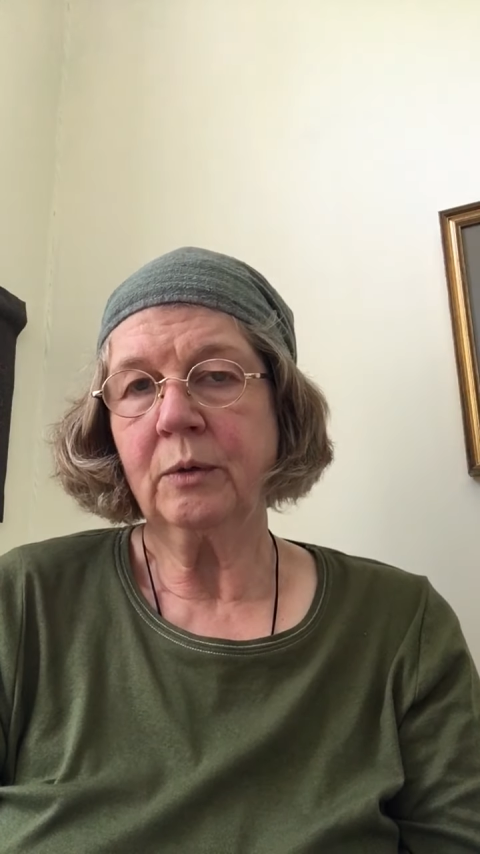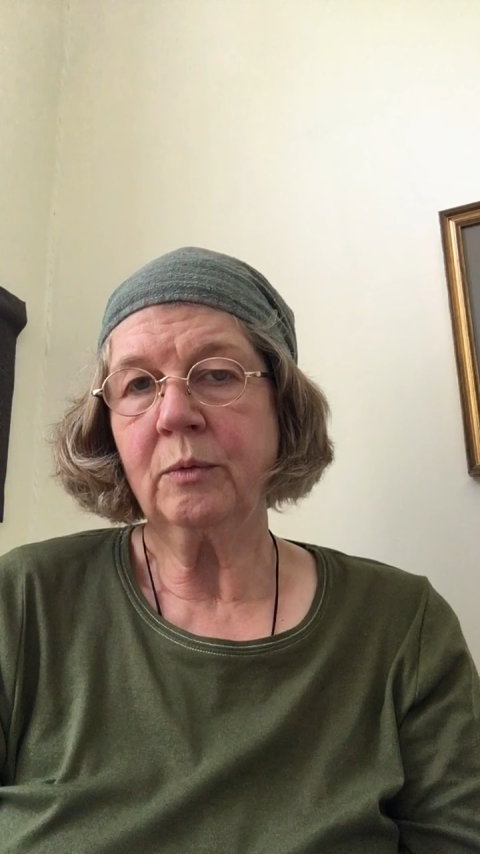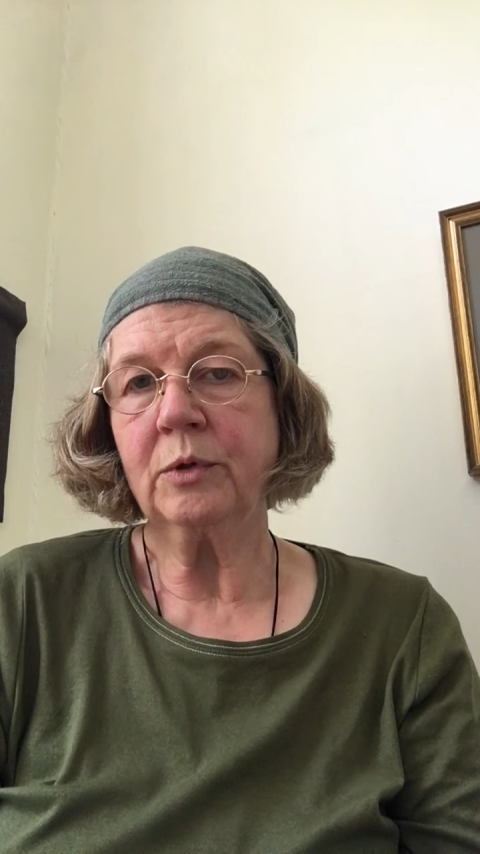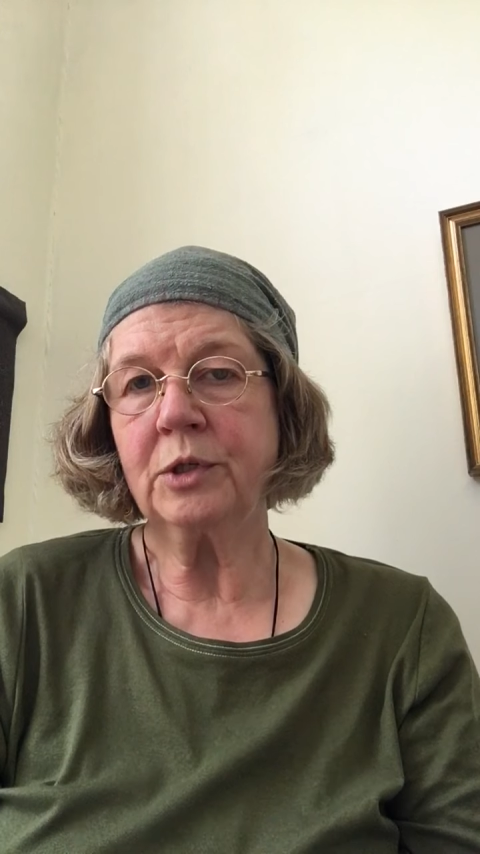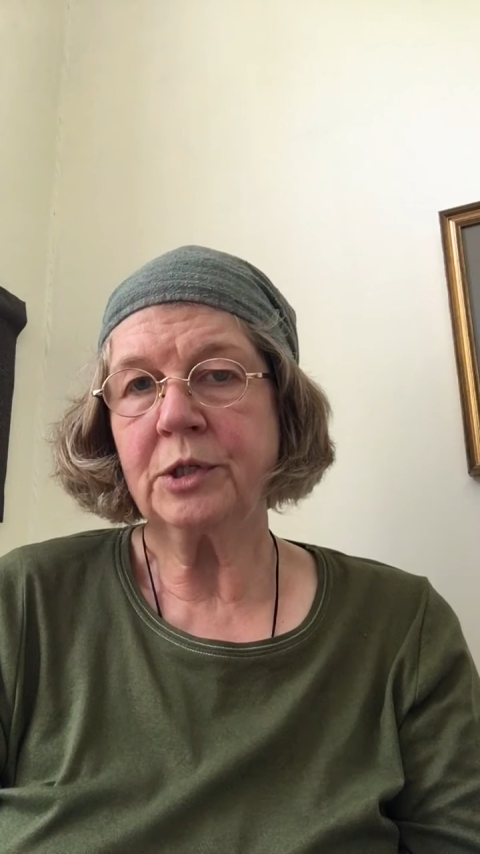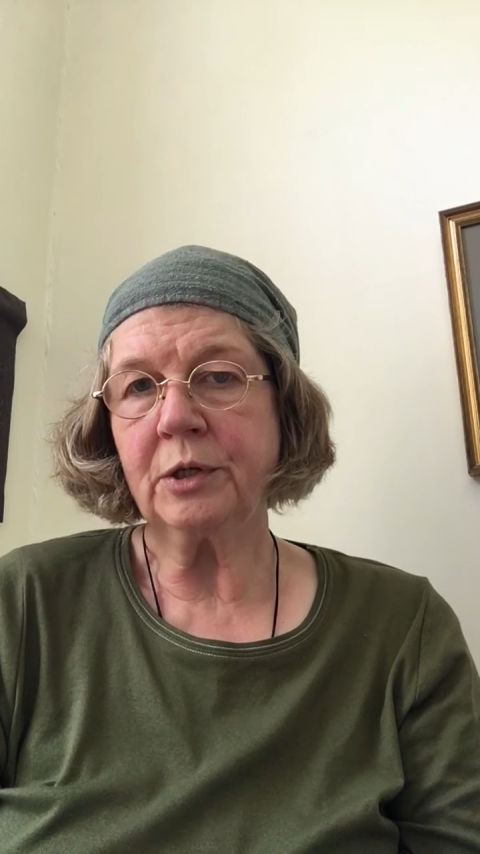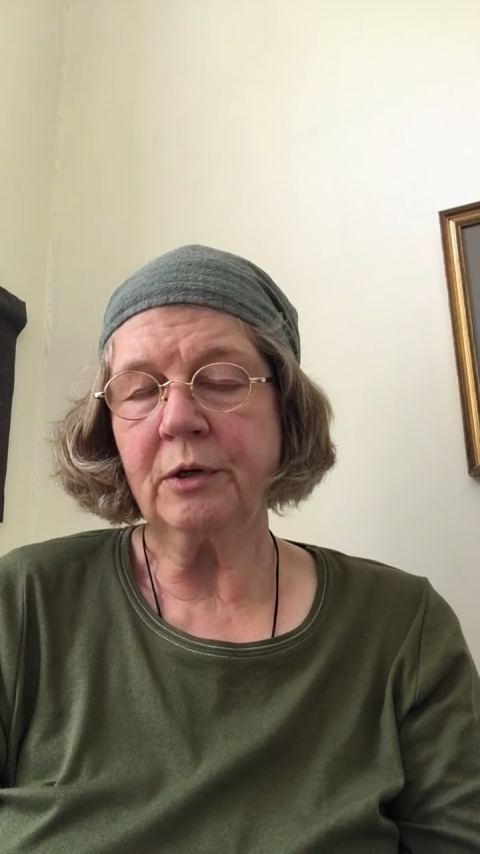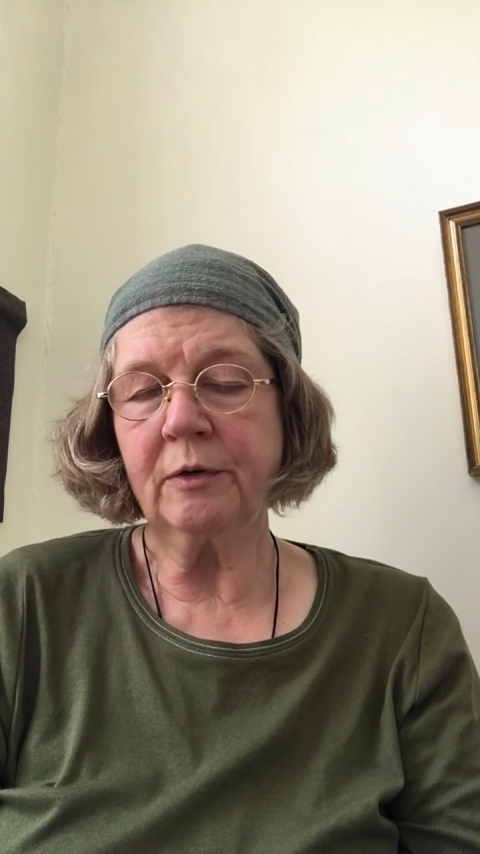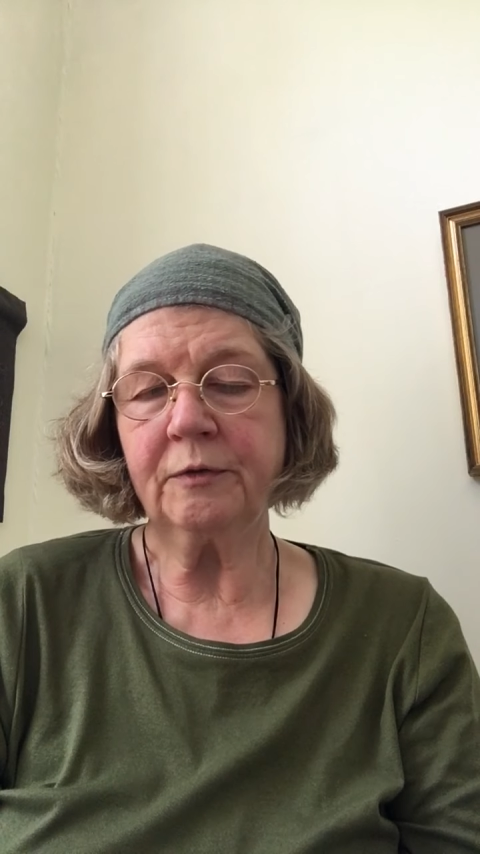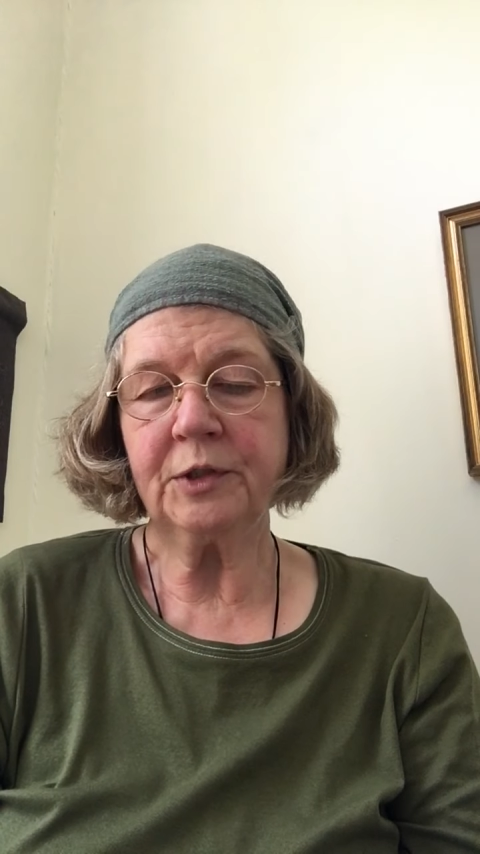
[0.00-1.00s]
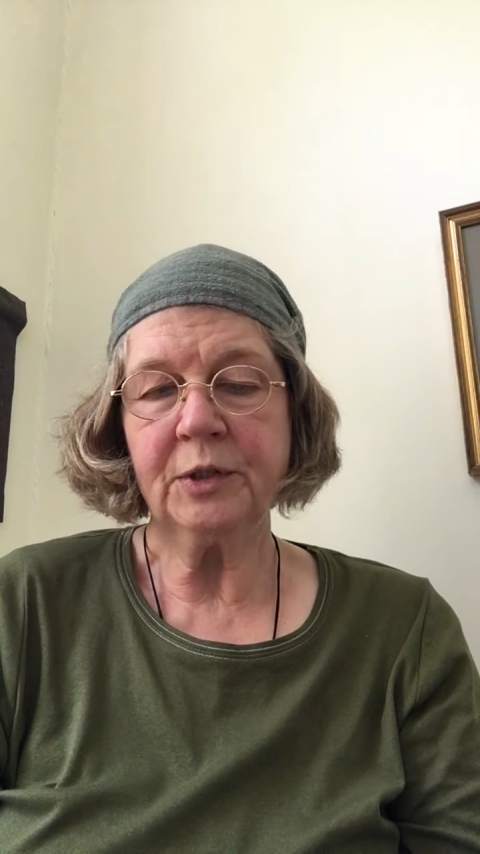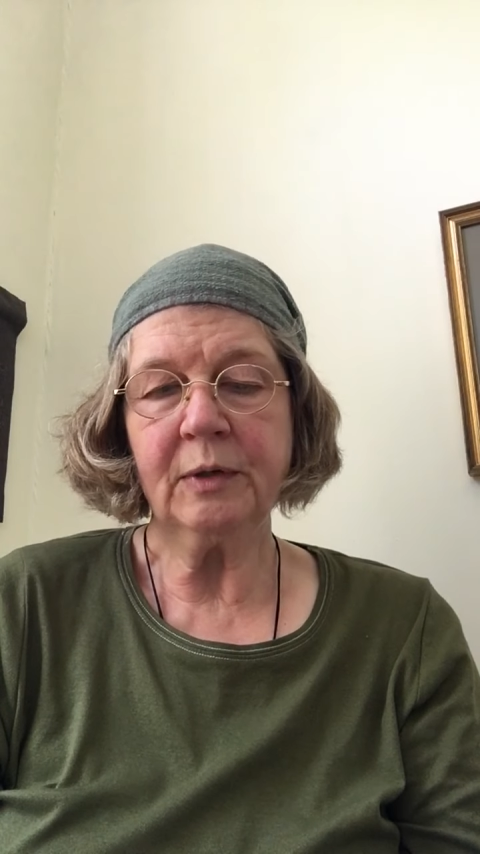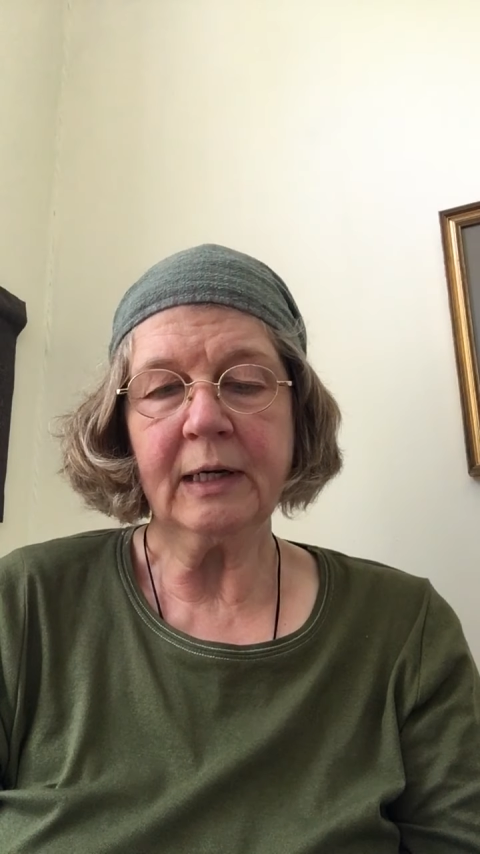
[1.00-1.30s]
would serve to